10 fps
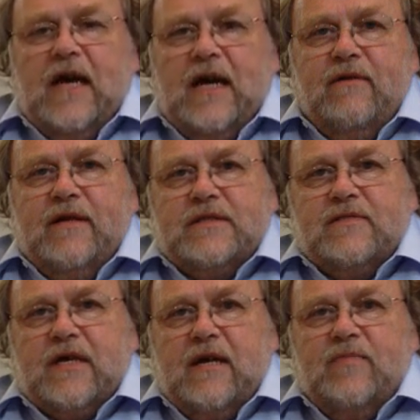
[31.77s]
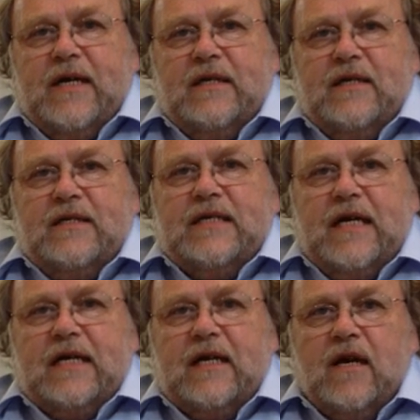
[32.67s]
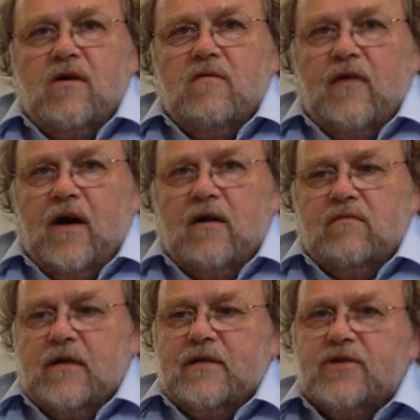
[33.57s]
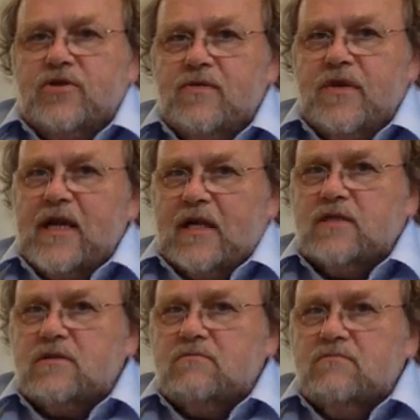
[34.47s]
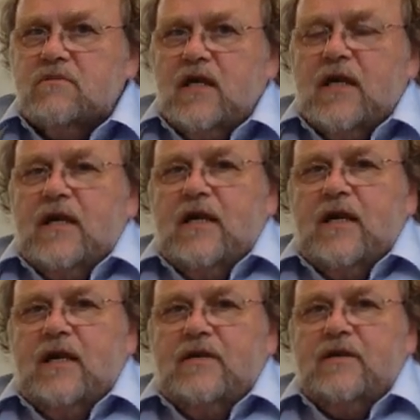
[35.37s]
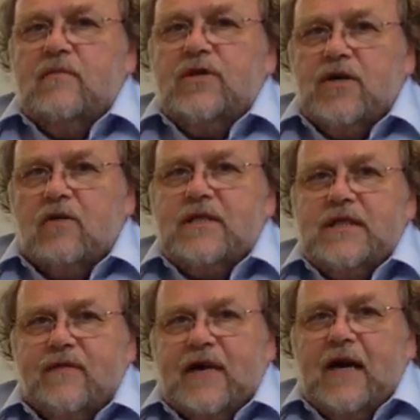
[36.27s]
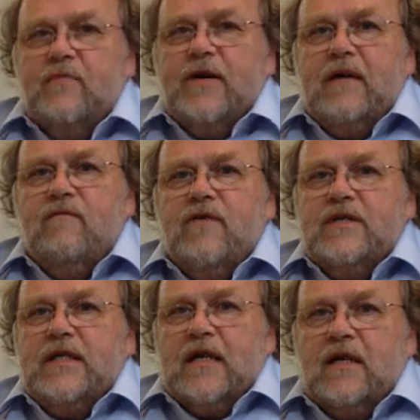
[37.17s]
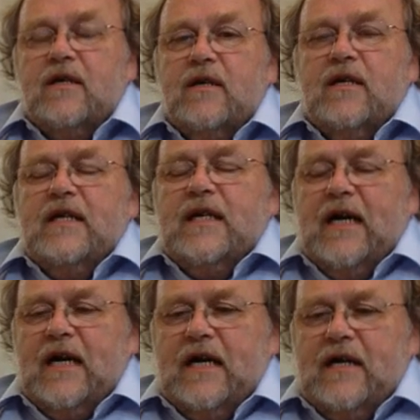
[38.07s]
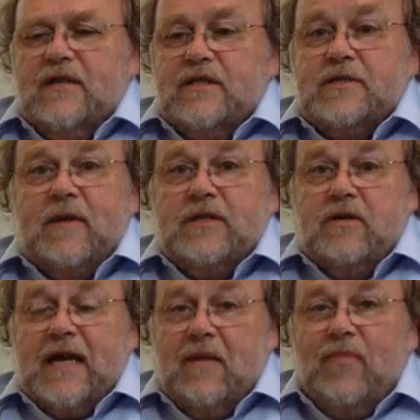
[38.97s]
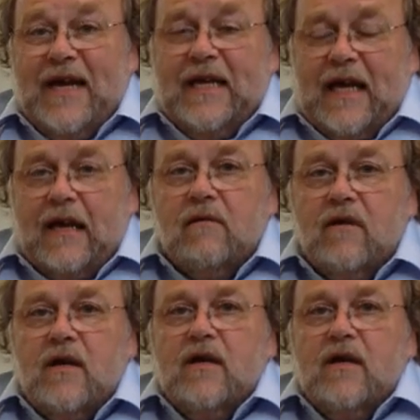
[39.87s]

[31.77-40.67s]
areas of the campaign that are taking over. Now, the truth is that the majority of campaign funding that's spent on campaigning